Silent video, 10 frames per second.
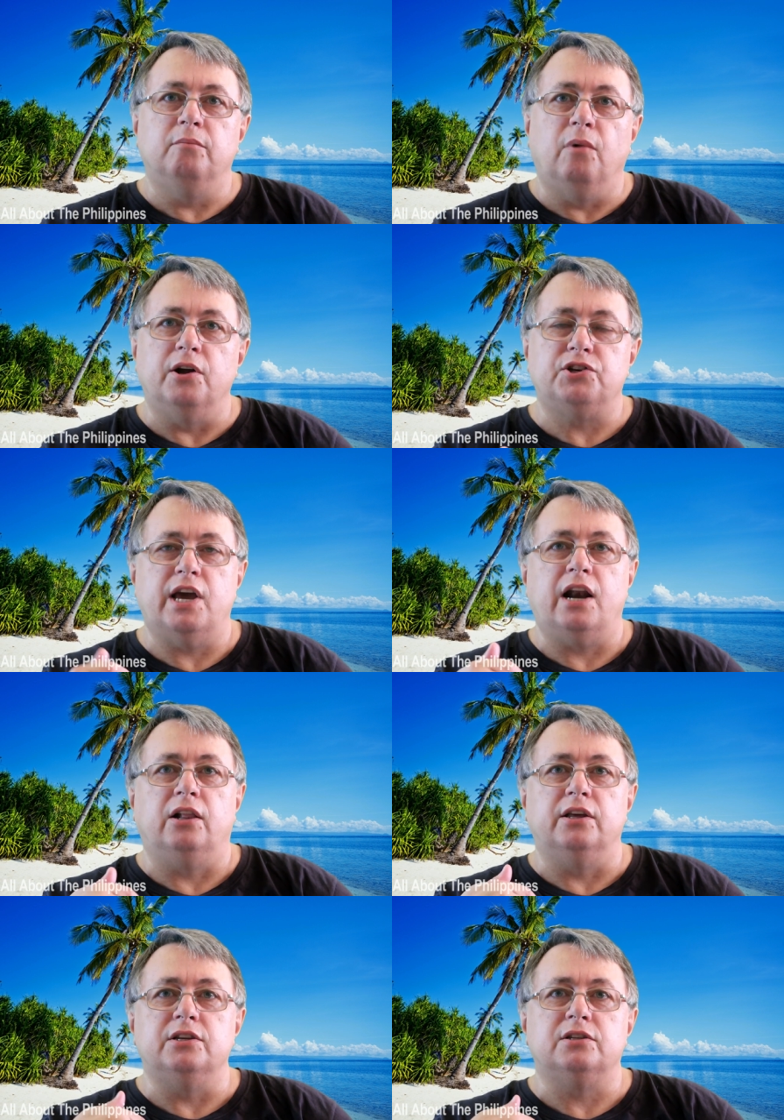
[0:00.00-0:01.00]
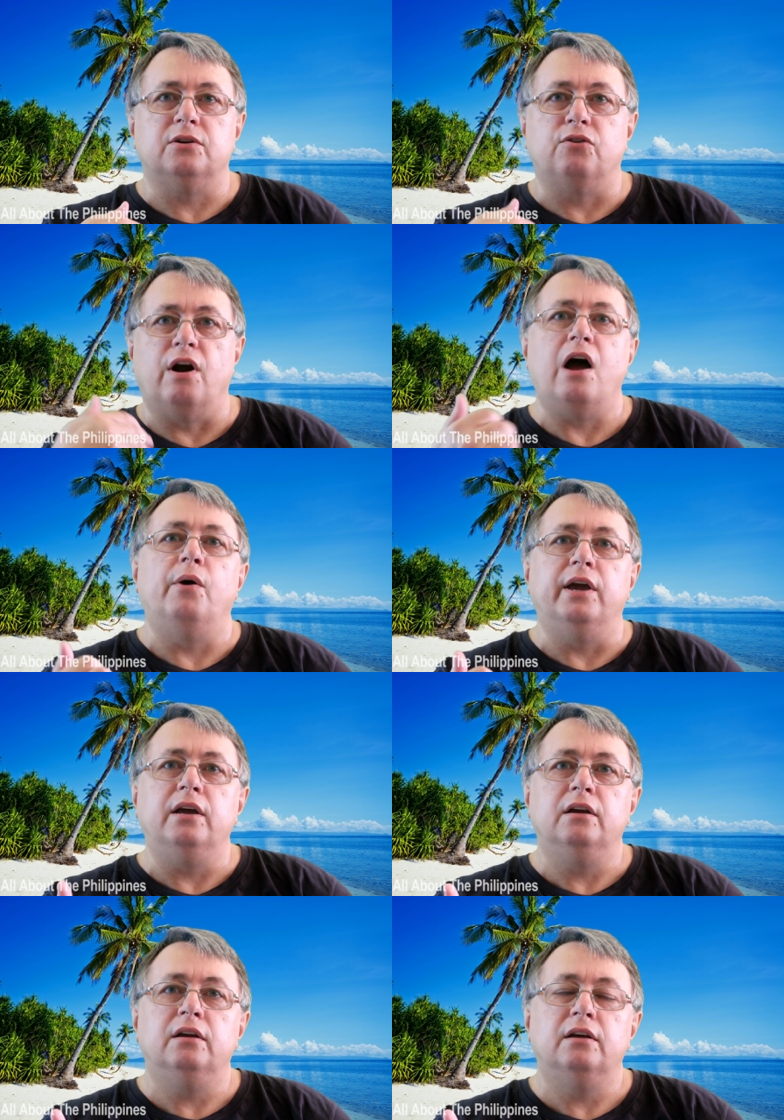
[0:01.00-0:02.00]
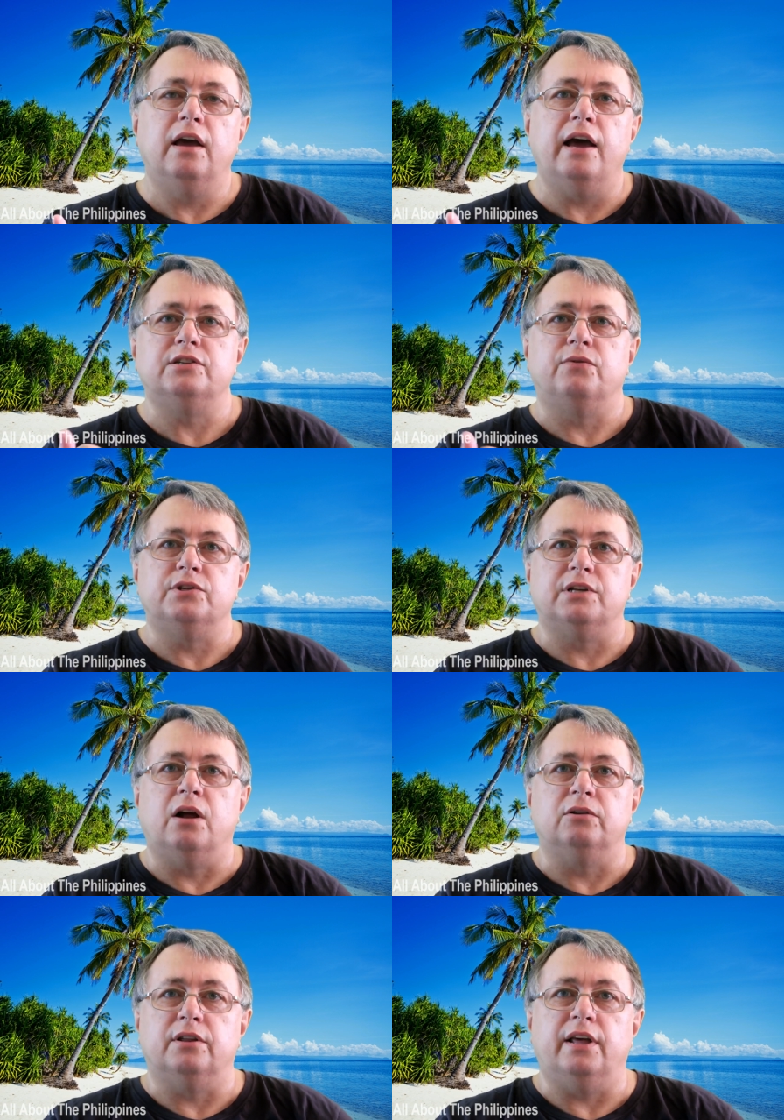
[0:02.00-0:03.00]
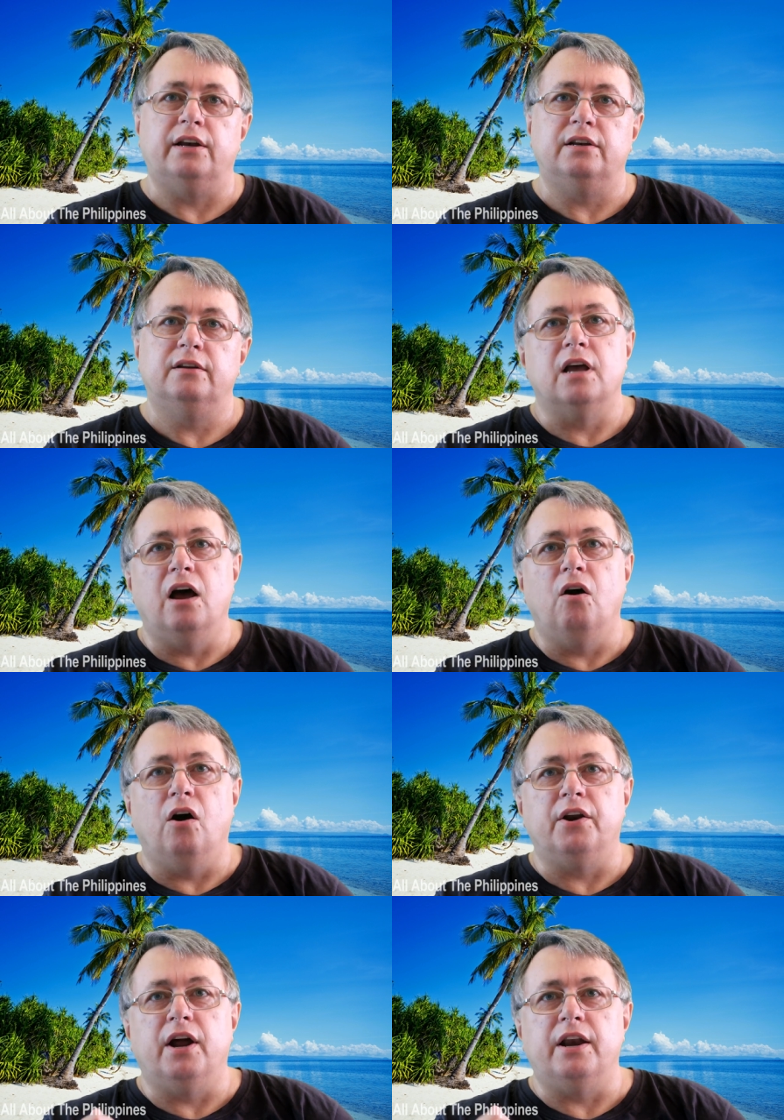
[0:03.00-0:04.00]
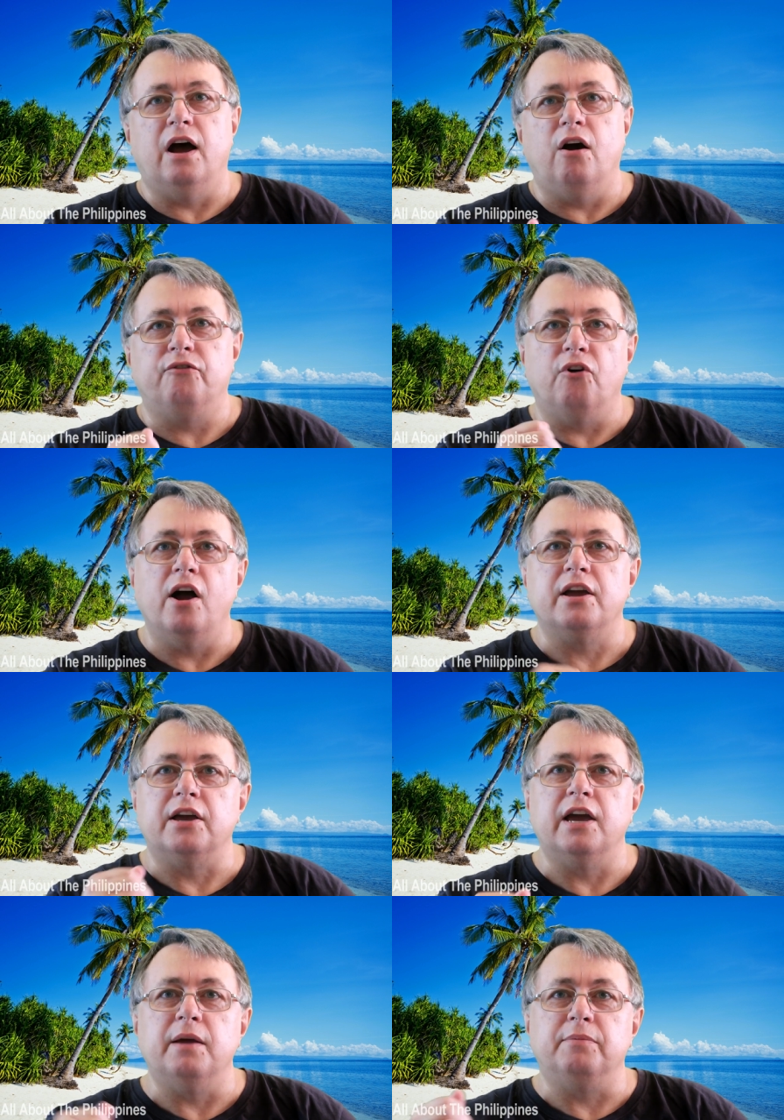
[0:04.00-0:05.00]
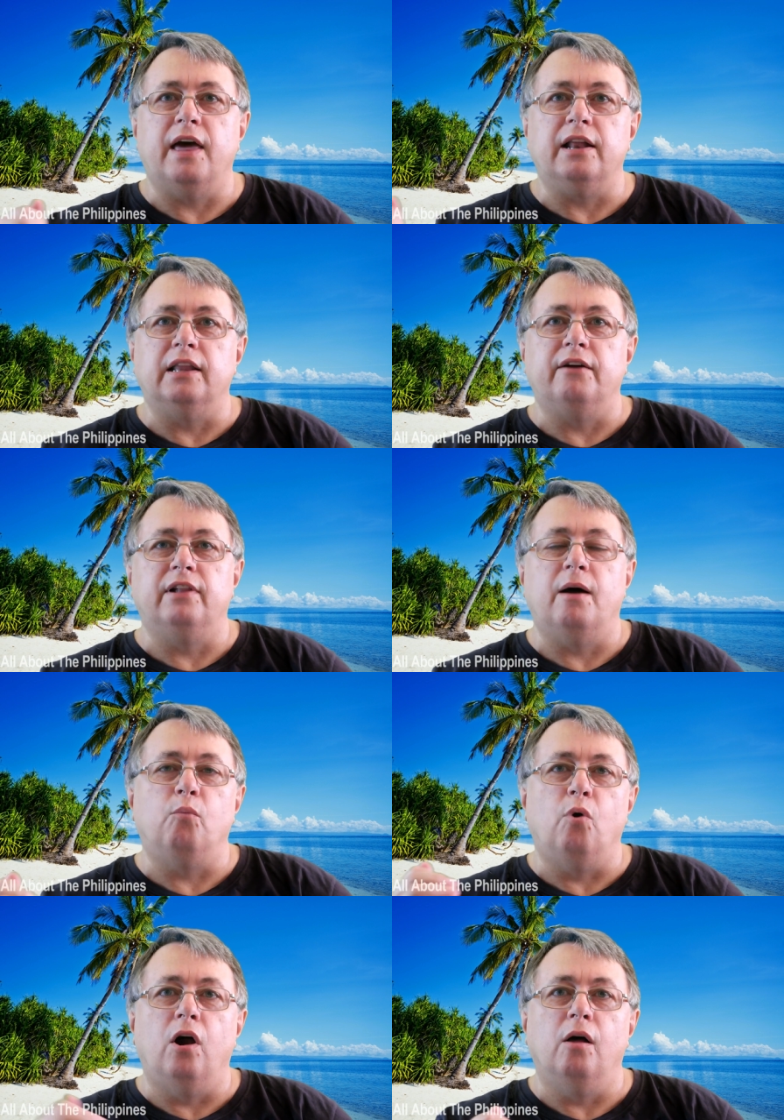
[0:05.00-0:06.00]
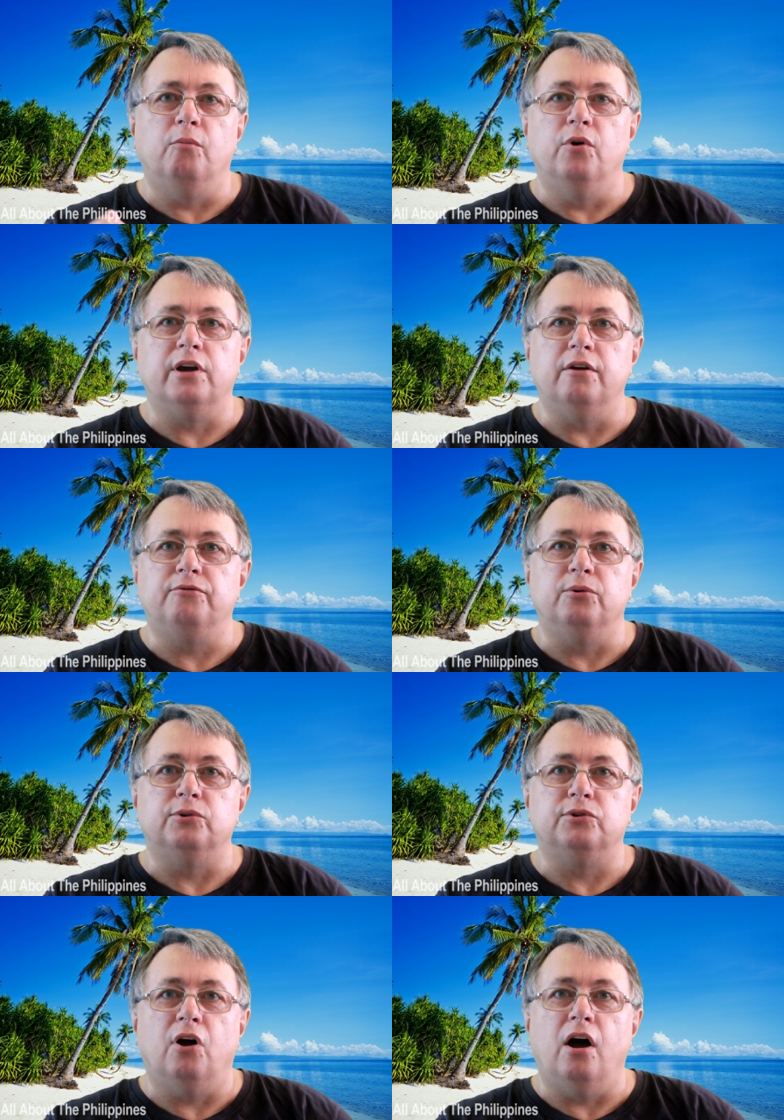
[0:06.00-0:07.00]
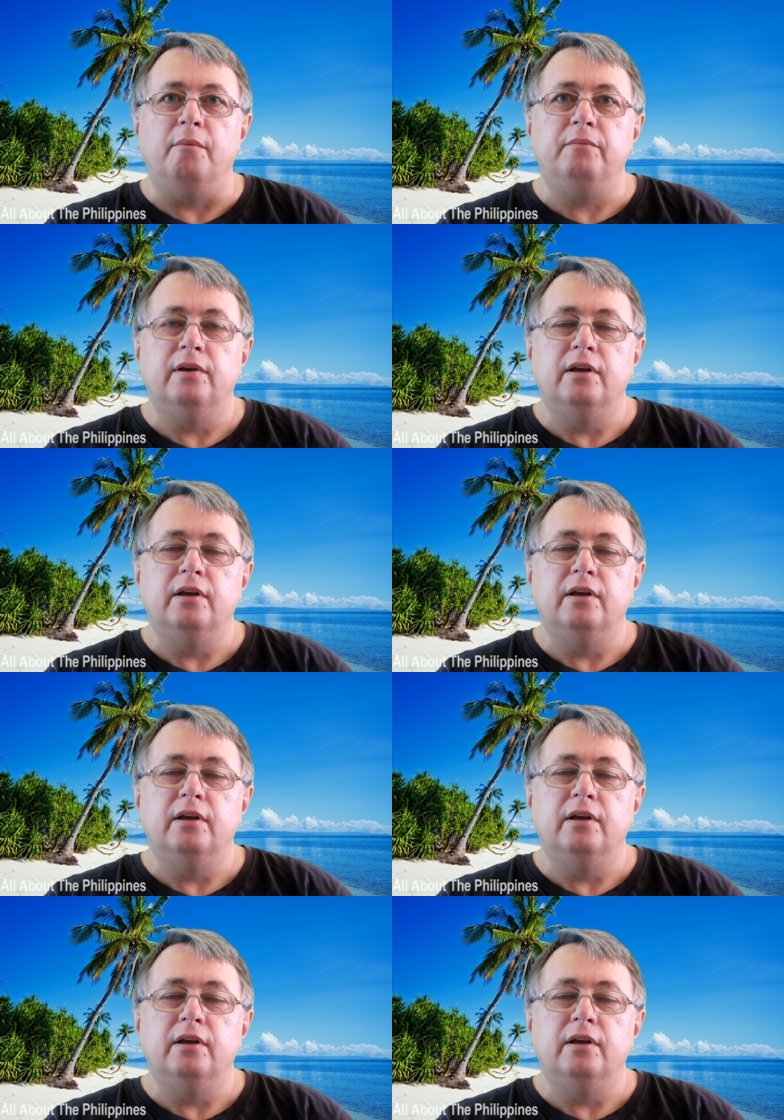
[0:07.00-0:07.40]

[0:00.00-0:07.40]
My channel is growing as a result of that. So I don't know if I can keep that level up while I'm working full time.